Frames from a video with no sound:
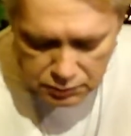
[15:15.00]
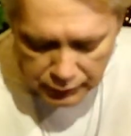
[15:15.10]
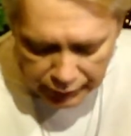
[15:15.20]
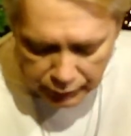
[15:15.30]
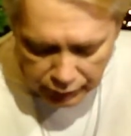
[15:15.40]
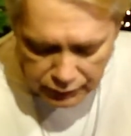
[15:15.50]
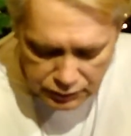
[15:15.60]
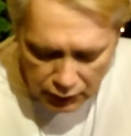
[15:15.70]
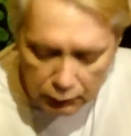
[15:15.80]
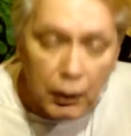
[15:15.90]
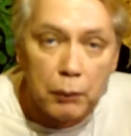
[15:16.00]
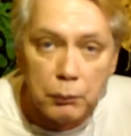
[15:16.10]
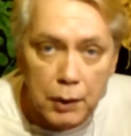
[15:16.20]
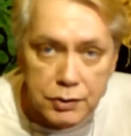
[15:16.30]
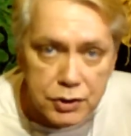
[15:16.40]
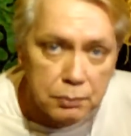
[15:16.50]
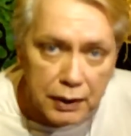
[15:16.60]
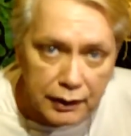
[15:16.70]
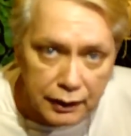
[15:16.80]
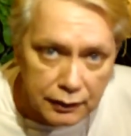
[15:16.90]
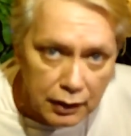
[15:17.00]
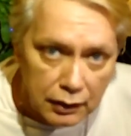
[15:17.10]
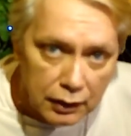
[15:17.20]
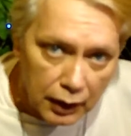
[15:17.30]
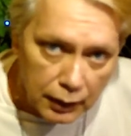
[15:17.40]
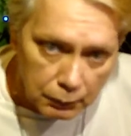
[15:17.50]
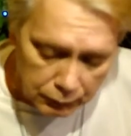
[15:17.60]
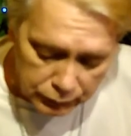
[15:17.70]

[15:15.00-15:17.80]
Because I'm also picking up